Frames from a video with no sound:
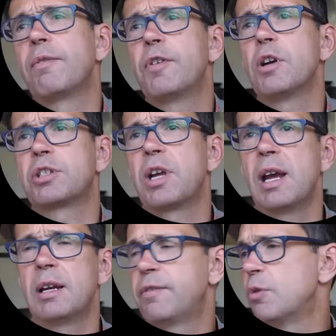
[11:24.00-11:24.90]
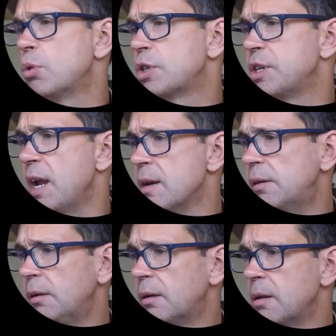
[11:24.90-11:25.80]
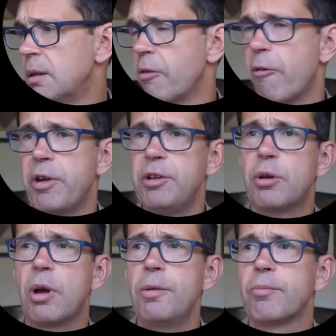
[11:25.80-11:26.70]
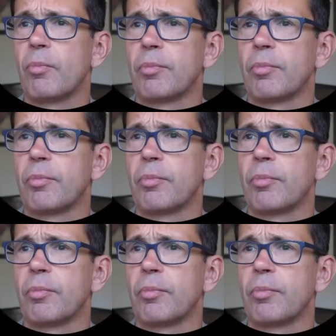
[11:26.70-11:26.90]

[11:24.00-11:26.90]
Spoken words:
first hand for today. Here you go.